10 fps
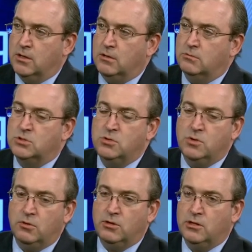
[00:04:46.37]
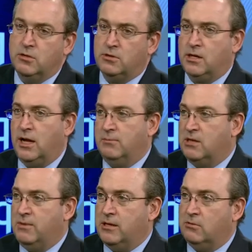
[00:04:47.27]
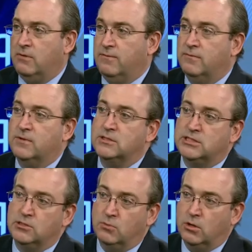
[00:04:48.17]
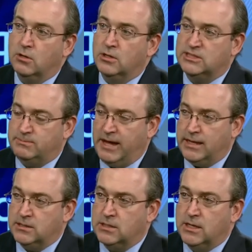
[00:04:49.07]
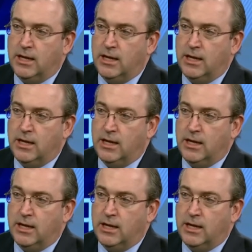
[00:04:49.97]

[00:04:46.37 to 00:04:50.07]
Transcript: You know, two-thirds of the U.S. economy is based off of consumer spend.